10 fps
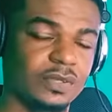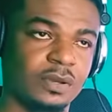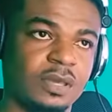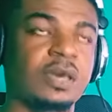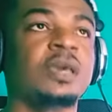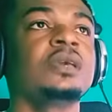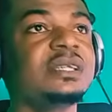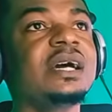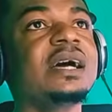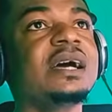Okay.
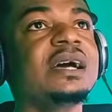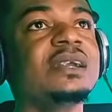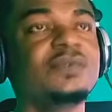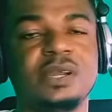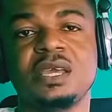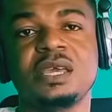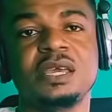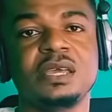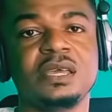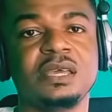Da
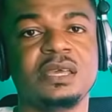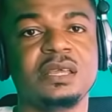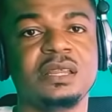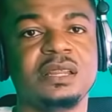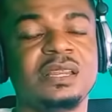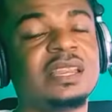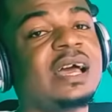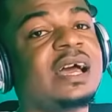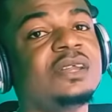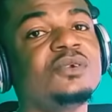re
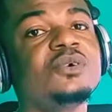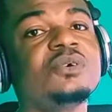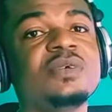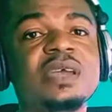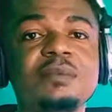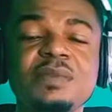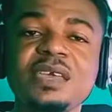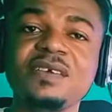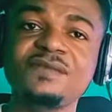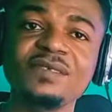la do re
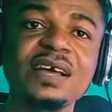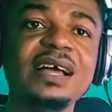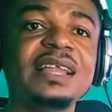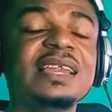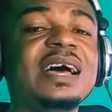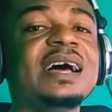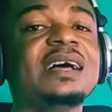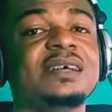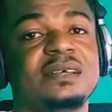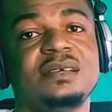mi fa la
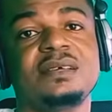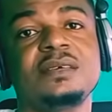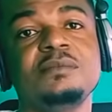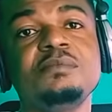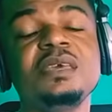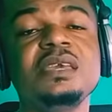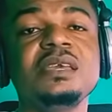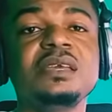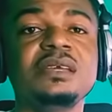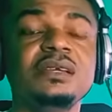
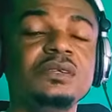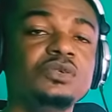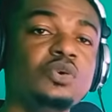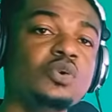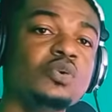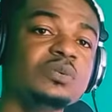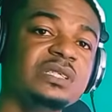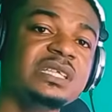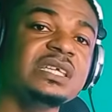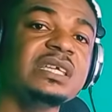mi do
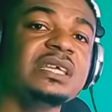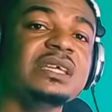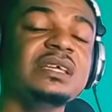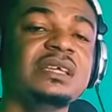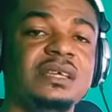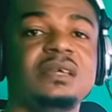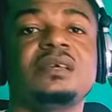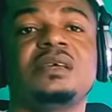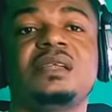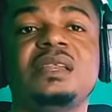di
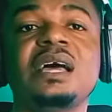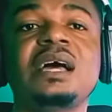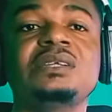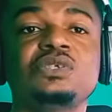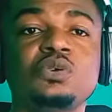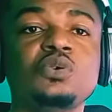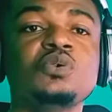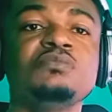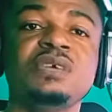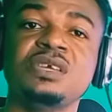la
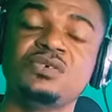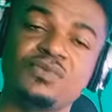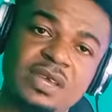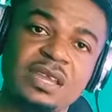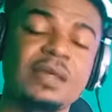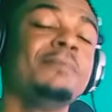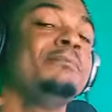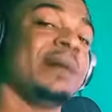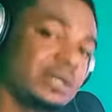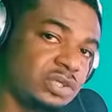so mi re, and
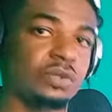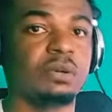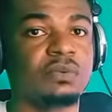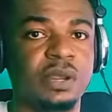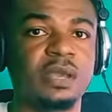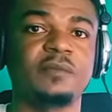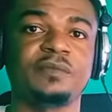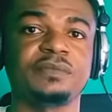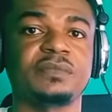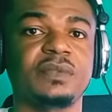then back to your re.
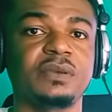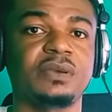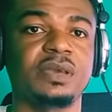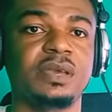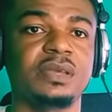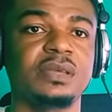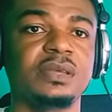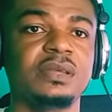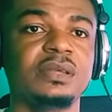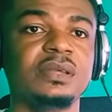Okay.
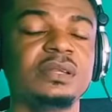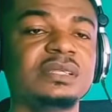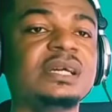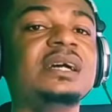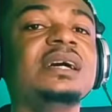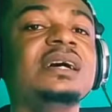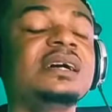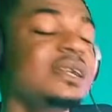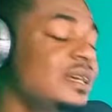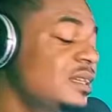Da
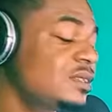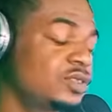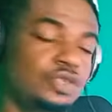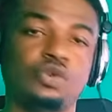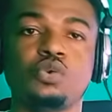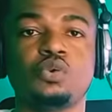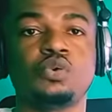ra so.